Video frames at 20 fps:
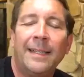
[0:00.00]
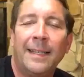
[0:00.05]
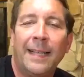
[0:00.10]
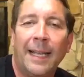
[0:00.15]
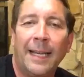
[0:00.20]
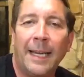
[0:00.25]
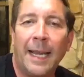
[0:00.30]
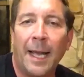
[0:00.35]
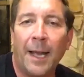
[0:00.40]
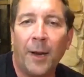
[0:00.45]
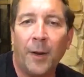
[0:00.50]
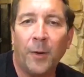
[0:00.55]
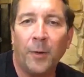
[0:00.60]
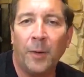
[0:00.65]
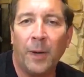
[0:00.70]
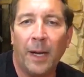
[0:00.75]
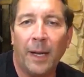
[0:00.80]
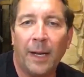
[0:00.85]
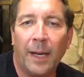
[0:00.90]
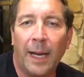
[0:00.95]
and now
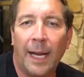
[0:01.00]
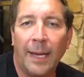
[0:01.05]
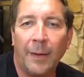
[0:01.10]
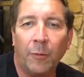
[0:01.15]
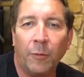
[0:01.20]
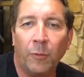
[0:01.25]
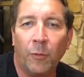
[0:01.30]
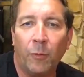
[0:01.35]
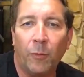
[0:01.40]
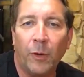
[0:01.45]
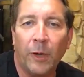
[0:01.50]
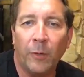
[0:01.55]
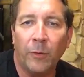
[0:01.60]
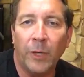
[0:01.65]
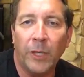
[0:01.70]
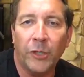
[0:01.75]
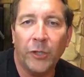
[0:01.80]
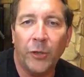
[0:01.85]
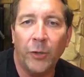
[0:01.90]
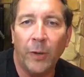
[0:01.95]
I want to
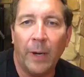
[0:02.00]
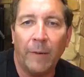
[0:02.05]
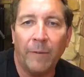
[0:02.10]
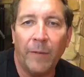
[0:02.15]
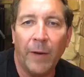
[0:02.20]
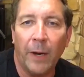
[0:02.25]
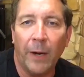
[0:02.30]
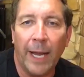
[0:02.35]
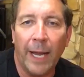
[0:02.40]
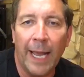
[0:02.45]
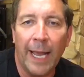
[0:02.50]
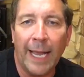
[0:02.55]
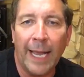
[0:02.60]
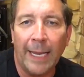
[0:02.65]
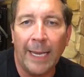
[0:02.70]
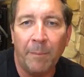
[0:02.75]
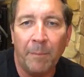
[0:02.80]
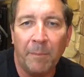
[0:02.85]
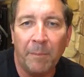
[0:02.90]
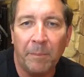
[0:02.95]
wish you a very,
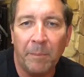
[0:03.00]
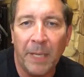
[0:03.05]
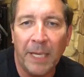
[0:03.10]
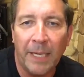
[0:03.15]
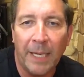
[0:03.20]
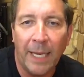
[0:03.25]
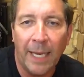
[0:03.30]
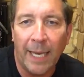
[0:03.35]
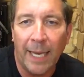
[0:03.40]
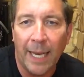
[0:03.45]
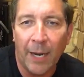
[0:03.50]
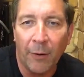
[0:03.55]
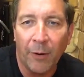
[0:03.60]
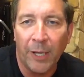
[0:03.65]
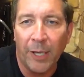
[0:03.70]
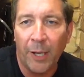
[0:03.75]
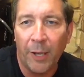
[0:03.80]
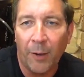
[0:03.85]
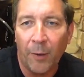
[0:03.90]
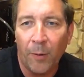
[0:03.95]
hey, Mindy, how are
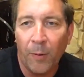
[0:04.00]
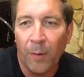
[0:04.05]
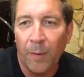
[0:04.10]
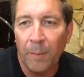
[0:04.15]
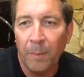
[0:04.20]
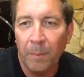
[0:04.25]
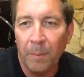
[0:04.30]
you?